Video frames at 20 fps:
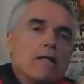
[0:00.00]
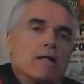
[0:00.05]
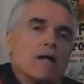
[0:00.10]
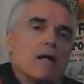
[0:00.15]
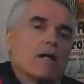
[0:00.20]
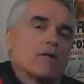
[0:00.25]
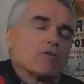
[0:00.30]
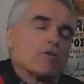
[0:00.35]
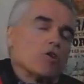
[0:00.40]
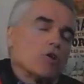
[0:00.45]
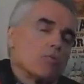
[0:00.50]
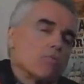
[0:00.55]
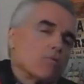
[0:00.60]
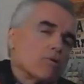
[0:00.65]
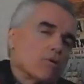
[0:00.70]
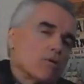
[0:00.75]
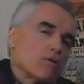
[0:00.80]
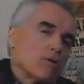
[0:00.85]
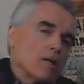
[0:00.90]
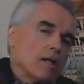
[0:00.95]
to
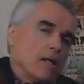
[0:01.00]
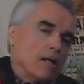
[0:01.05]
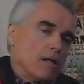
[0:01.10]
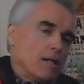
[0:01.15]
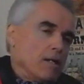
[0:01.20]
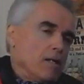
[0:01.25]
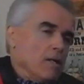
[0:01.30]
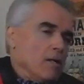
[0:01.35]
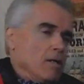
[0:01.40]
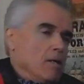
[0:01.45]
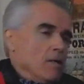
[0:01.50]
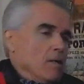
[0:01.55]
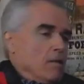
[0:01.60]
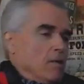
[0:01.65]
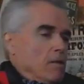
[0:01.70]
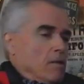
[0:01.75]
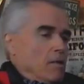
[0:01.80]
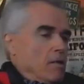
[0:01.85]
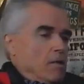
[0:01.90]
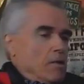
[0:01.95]
October uh,
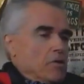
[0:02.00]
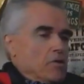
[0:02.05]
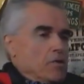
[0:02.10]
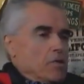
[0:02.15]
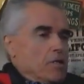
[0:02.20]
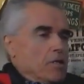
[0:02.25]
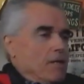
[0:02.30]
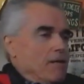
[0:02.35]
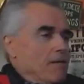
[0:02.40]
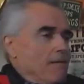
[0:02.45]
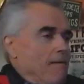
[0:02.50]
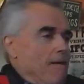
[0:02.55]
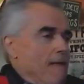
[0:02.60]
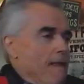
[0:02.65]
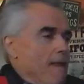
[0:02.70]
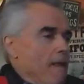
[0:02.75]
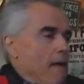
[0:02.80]
on uh,